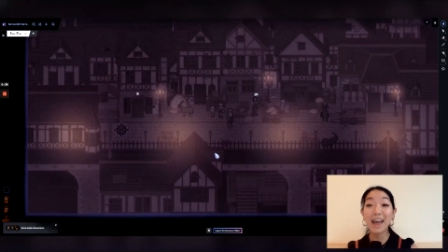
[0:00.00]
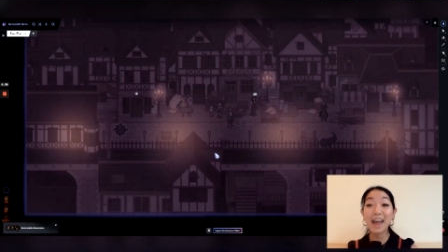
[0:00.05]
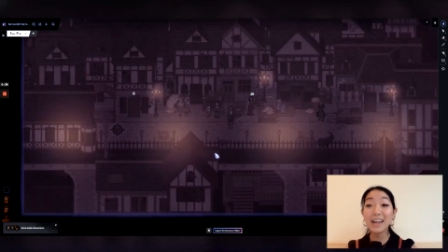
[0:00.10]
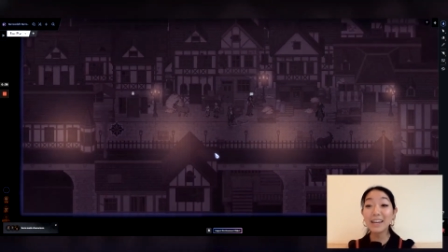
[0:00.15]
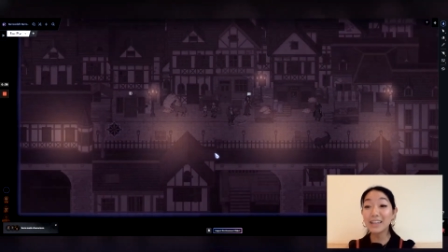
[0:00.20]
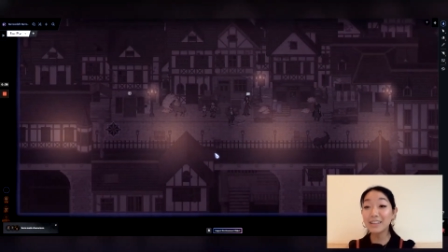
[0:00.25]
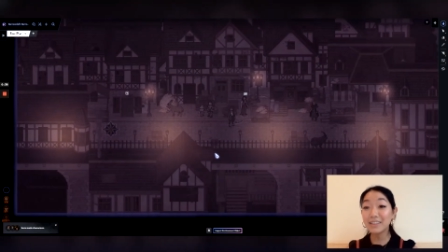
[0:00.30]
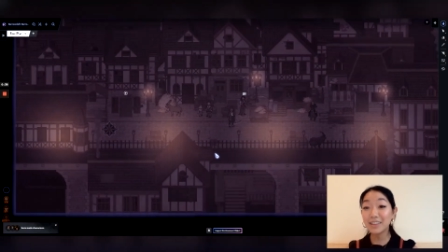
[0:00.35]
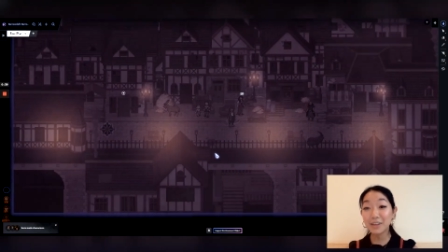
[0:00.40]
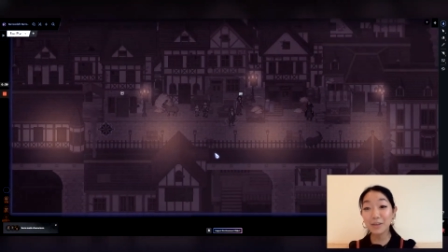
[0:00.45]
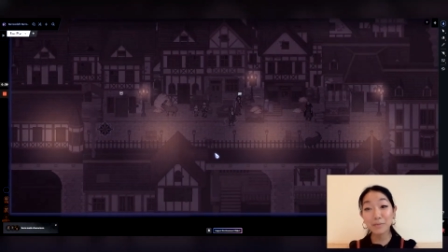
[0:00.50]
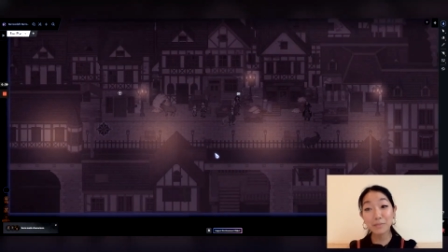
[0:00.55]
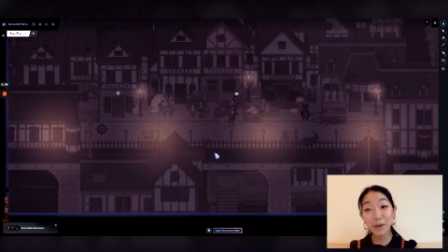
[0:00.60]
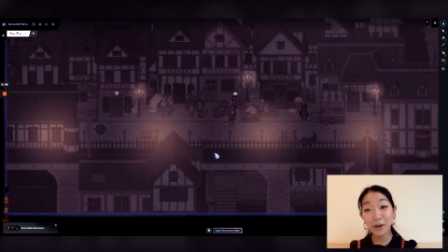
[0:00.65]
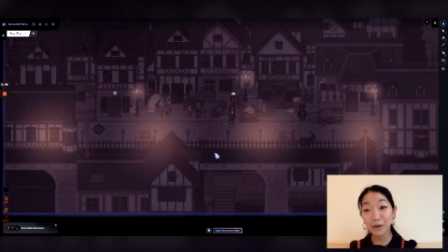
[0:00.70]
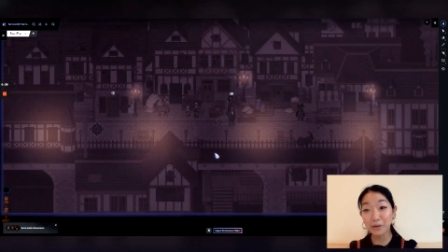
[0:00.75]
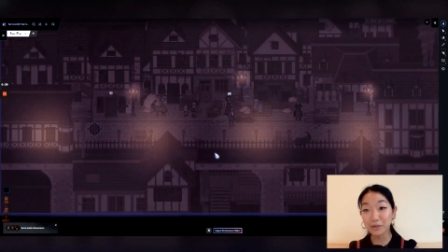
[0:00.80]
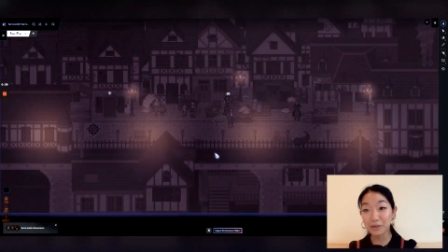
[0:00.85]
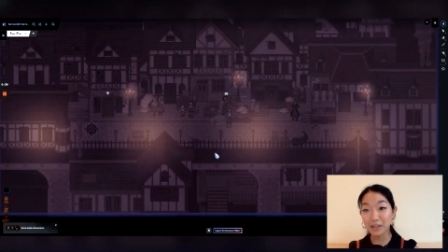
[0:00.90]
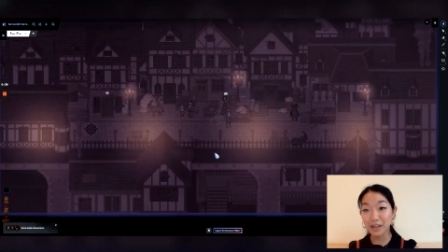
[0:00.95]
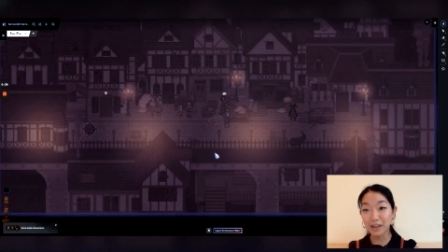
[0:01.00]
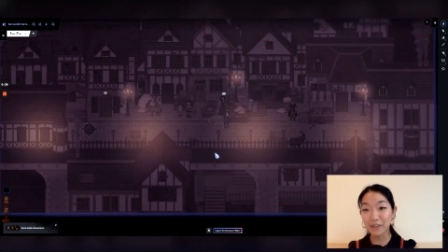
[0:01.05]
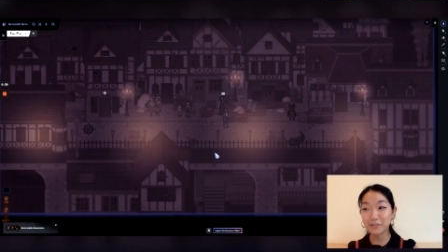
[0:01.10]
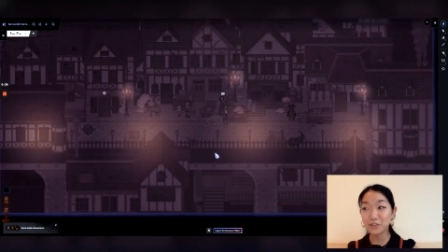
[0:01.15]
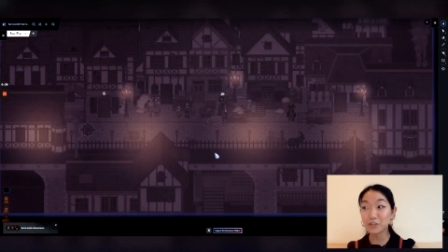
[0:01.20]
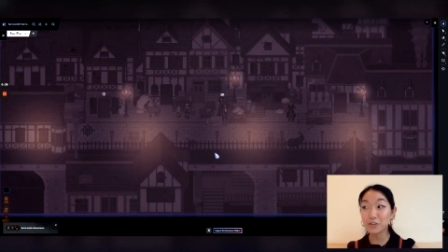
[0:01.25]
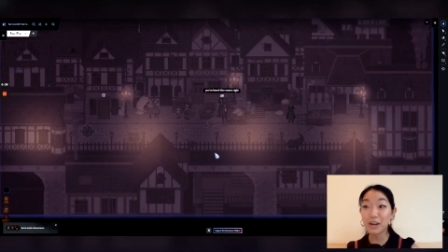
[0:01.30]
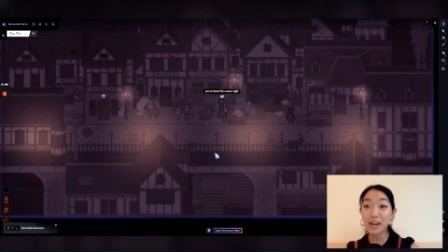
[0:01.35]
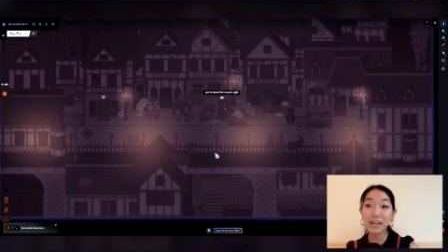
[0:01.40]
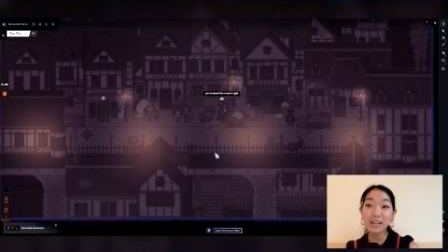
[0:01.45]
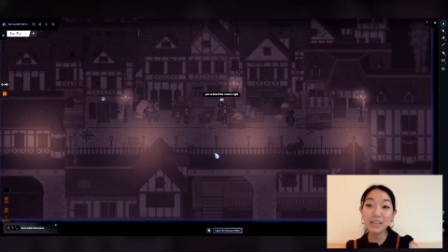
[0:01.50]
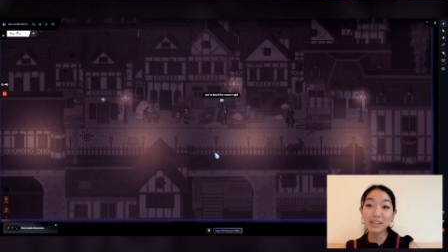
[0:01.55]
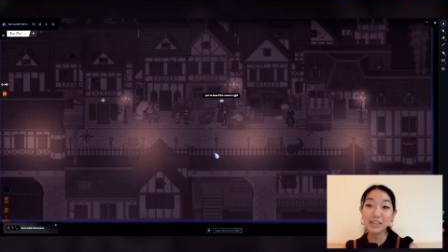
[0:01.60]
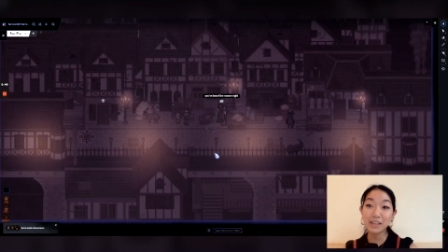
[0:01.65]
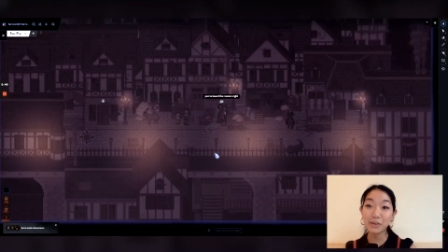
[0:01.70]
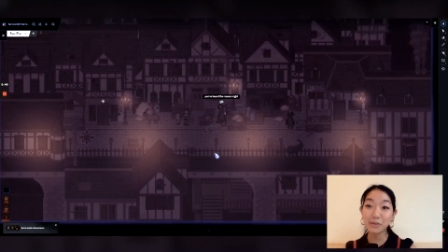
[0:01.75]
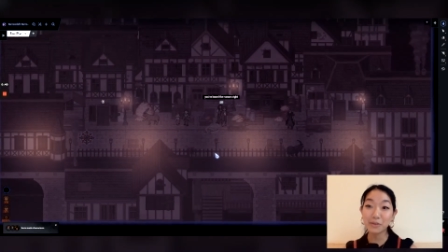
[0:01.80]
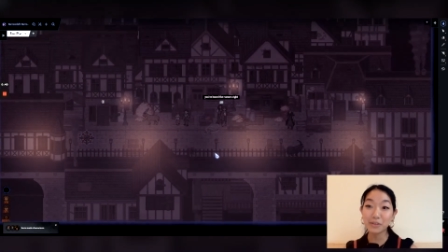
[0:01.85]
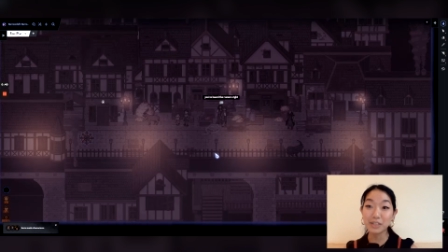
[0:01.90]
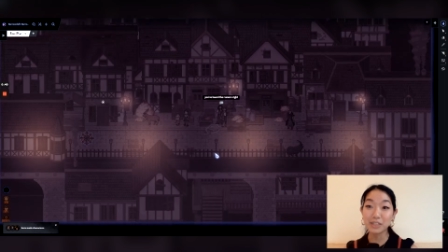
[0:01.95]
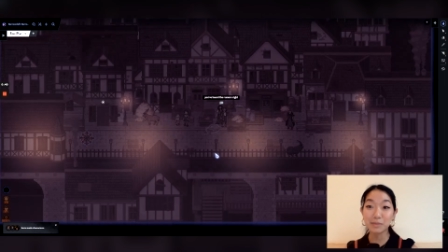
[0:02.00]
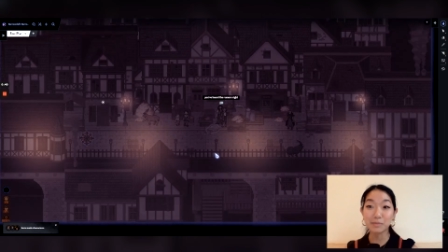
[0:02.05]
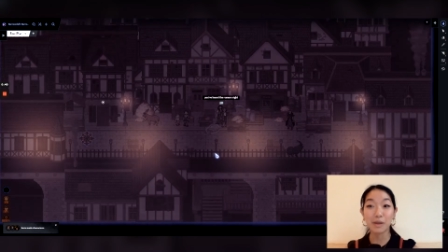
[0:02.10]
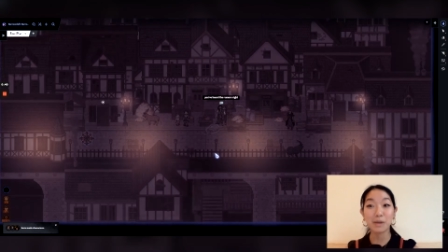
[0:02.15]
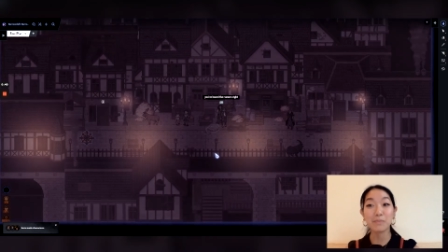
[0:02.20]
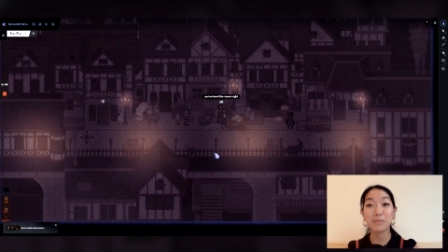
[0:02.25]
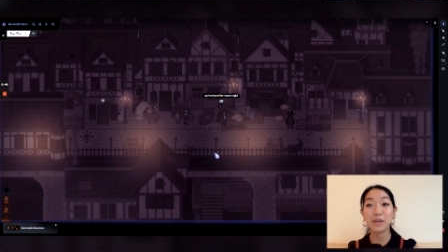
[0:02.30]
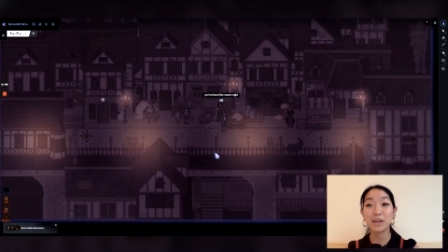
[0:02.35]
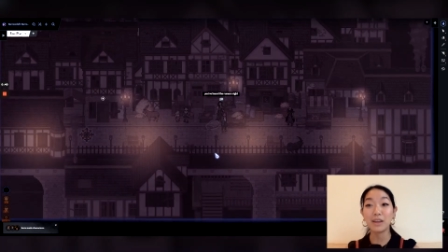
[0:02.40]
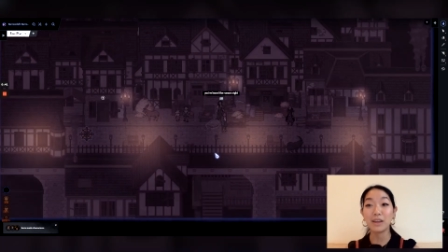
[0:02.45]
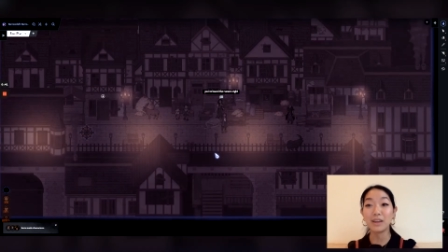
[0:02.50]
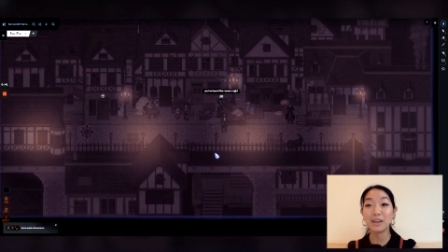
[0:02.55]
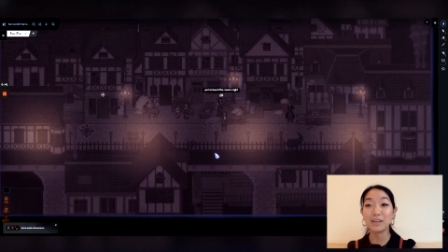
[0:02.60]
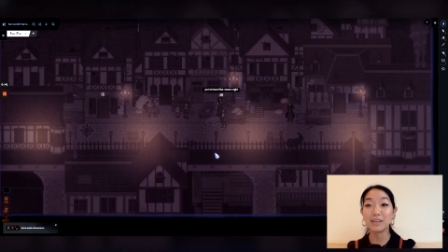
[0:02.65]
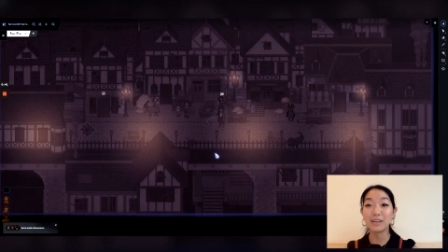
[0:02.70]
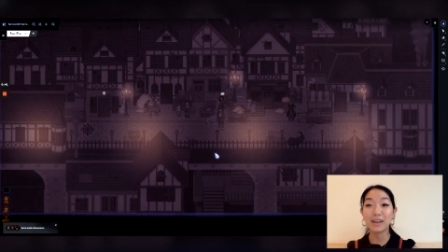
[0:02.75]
anything in Barrowcraft or anything where this might be